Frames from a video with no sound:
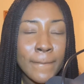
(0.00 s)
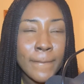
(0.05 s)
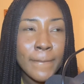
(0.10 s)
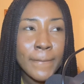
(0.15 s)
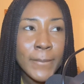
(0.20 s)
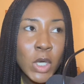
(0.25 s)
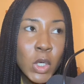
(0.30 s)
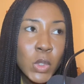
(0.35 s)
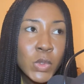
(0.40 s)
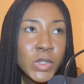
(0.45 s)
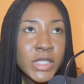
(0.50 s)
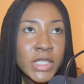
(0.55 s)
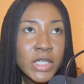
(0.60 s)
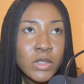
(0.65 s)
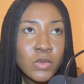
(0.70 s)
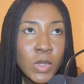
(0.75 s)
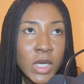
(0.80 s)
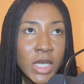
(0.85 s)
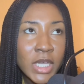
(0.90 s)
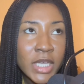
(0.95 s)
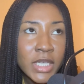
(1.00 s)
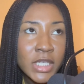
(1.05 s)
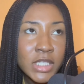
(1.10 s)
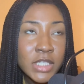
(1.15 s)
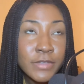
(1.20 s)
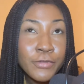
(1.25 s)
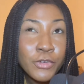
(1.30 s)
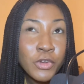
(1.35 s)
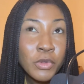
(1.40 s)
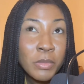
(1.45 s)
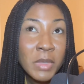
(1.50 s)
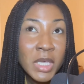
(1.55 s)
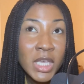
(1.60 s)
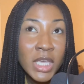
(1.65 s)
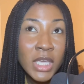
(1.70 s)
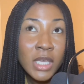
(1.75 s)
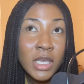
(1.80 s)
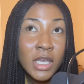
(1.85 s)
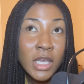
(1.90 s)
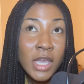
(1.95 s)
Posting wise, for
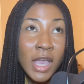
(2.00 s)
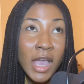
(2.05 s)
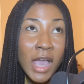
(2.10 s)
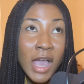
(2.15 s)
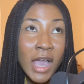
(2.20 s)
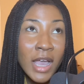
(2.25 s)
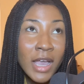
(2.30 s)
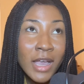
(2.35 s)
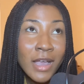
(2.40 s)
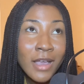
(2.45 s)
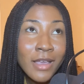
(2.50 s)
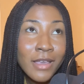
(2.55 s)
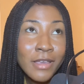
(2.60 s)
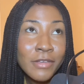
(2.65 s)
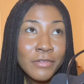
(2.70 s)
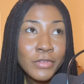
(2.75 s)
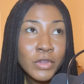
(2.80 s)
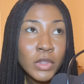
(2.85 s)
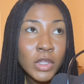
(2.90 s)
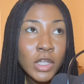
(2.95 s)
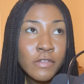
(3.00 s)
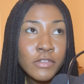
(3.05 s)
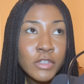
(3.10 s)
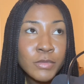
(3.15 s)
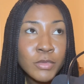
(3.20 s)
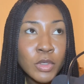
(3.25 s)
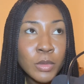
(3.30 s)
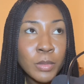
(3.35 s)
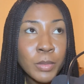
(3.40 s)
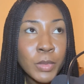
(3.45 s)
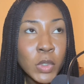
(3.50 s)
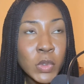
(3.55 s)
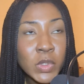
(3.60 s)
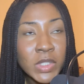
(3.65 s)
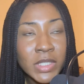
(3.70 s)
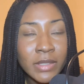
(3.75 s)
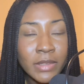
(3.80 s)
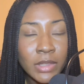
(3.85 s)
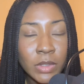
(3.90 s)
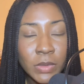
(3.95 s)
me, I feel comfortable
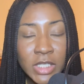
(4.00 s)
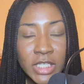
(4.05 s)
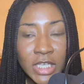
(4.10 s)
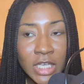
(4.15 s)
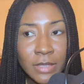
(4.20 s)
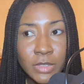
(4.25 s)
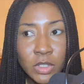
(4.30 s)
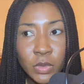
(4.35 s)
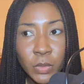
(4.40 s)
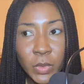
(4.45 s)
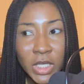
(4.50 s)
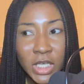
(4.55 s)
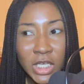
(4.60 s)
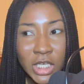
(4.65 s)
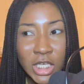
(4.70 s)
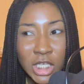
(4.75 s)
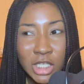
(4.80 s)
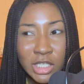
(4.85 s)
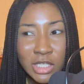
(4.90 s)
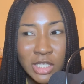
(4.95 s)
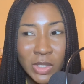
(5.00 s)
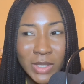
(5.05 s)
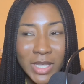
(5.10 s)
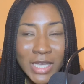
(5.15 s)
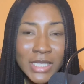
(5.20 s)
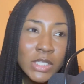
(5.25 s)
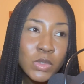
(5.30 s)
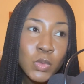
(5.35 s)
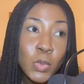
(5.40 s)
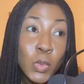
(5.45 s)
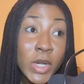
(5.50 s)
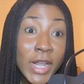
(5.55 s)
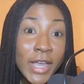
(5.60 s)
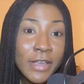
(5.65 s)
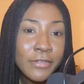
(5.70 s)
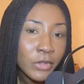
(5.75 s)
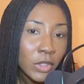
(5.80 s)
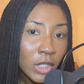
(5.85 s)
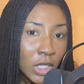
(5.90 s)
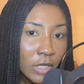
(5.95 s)
posting 3 times a week, so that's what I
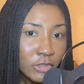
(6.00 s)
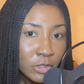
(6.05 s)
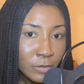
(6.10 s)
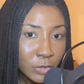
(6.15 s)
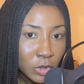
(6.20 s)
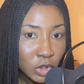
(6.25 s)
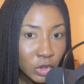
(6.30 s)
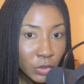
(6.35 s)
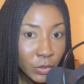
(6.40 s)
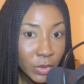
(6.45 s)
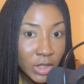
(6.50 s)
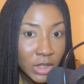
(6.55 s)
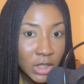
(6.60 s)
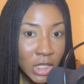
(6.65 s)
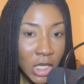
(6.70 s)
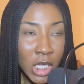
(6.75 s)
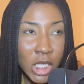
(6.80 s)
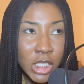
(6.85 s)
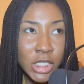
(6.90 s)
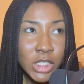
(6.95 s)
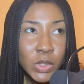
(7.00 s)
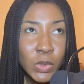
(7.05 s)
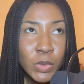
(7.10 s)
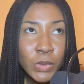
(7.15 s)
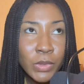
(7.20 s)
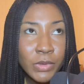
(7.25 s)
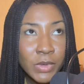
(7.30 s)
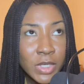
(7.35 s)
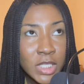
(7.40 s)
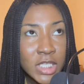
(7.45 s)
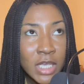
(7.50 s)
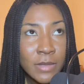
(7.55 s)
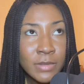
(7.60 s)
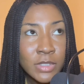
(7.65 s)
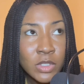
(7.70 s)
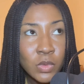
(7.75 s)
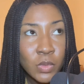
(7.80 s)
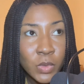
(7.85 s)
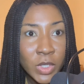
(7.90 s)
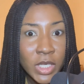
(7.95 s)
feel comfortable doing. So 3 times
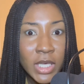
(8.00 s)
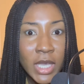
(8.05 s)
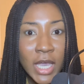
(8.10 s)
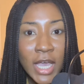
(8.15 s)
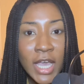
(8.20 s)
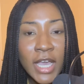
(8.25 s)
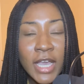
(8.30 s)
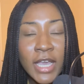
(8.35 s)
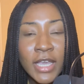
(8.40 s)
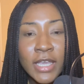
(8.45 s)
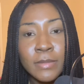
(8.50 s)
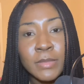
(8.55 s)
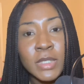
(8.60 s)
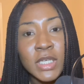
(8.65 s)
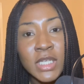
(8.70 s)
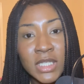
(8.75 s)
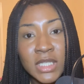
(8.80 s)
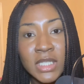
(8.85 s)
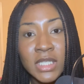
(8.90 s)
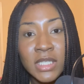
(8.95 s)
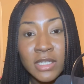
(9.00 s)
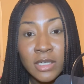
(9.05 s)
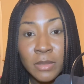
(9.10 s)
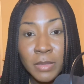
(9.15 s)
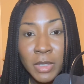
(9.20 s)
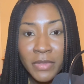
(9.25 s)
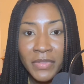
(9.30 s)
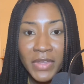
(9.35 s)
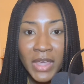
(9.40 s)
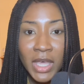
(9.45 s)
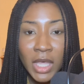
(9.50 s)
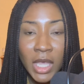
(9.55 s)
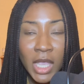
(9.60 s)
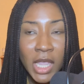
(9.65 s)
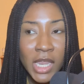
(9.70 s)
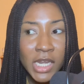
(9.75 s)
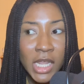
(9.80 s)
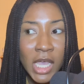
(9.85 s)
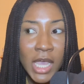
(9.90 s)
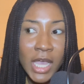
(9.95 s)
a week I am consistent about that,
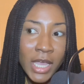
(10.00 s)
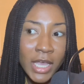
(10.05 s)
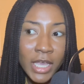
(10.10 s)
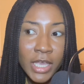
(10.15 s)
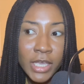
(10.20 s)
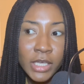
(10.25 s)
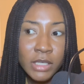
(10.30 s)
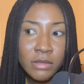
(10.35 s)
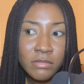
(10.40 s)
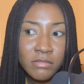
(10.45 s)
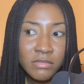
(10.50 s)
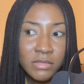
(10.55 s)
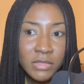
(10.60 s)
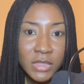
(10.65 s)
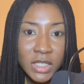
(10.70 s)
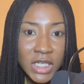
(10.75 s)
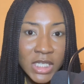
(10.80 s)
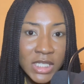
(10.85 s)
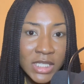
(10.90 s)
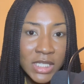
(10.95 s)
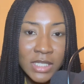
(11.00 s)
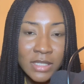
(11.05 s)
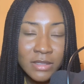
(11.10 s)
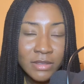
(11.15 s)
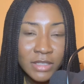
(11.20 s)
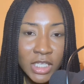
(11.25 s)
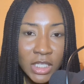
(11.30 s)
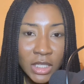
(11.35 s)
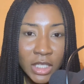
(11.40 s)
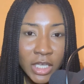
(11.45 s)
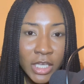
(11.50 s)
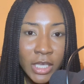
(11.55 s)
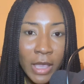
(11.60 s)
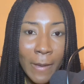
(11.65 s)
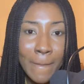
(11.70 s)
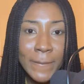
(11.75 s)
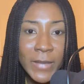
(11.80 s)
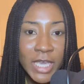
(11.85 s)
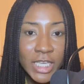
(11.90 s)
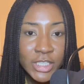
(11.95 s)
and I consistently
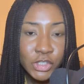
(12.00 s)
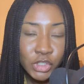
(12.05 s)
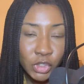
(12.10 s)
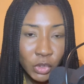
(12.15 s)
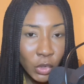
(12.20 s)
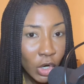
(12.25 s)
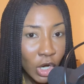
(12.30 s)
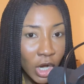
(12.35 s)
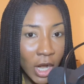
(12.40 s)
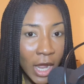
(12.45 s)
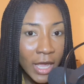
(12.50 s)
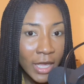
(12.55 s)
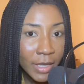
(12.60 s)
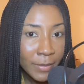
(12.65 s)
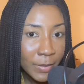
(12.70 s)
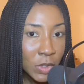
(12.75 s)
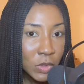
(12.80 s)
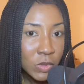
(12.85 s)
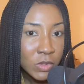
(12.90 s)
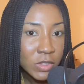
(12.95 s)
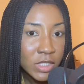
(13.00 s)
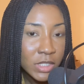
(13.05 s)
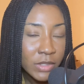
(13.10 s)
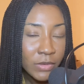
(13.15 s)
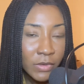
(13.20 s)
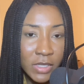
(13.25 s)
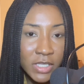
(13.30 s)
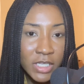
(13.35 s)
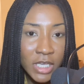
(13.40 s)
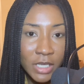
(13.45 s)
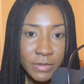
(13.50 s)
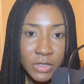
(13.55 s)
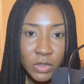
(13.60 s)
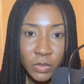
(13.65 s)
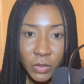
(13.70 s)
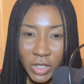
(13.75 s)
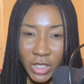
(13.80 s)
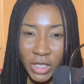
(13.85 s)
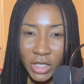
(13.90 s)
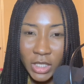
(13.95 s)
make sure I post 3 times a
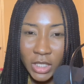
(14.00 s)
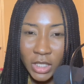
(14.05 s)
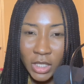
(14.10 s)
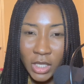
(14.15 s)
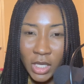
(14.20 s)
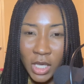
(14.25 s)
week.